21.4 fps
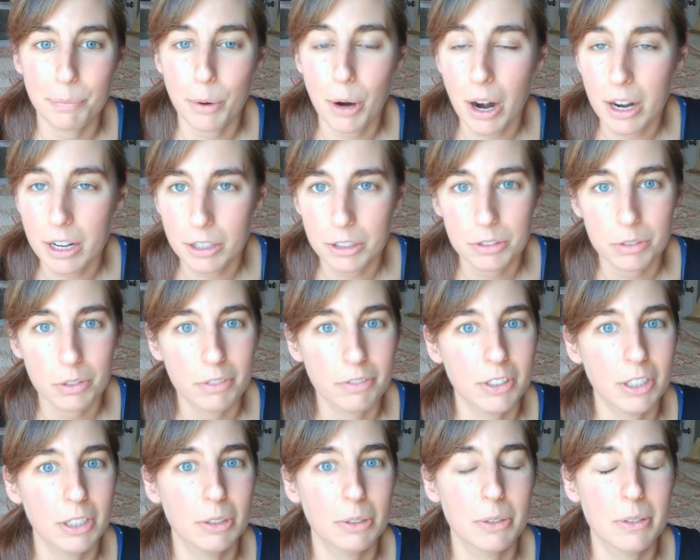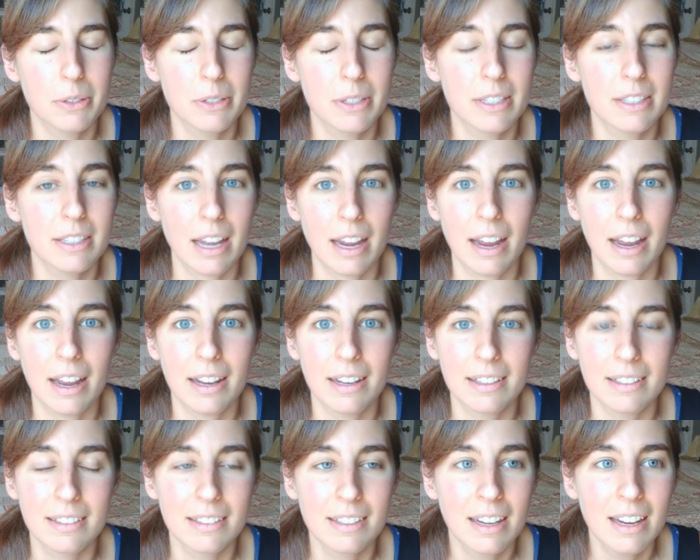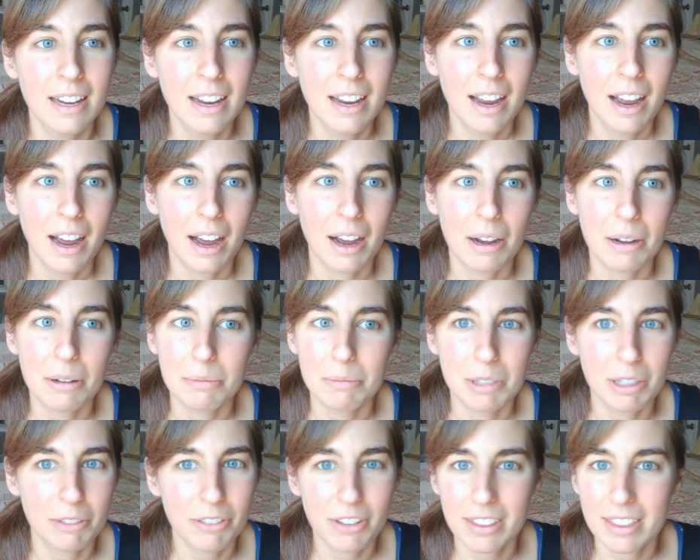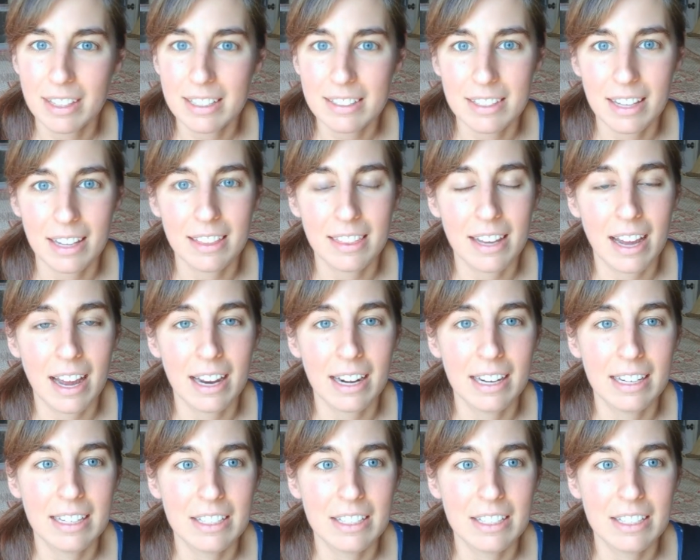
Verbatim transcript: product reviews and um, different things like that.